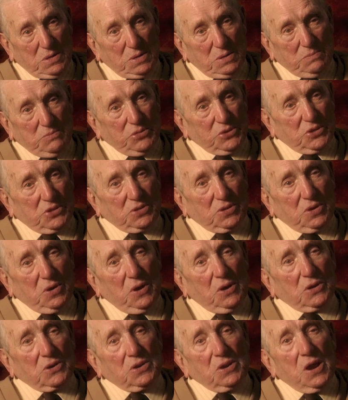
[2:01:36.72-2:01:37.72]
But
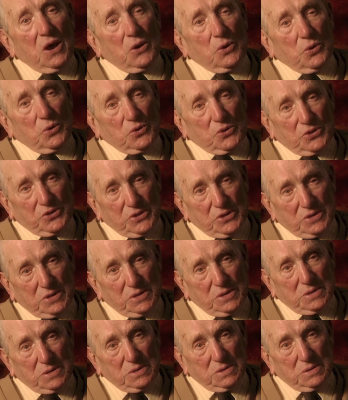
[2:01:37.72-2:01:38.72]
God knows
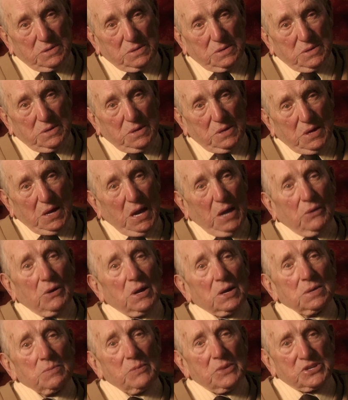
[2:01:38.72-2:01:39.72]
how
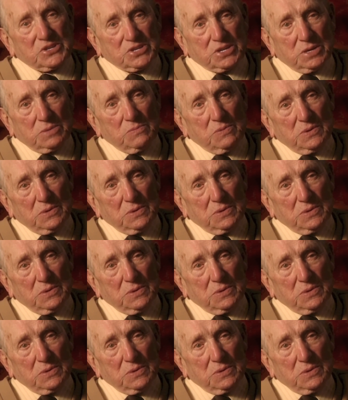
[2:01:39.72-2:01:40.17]
I miss him.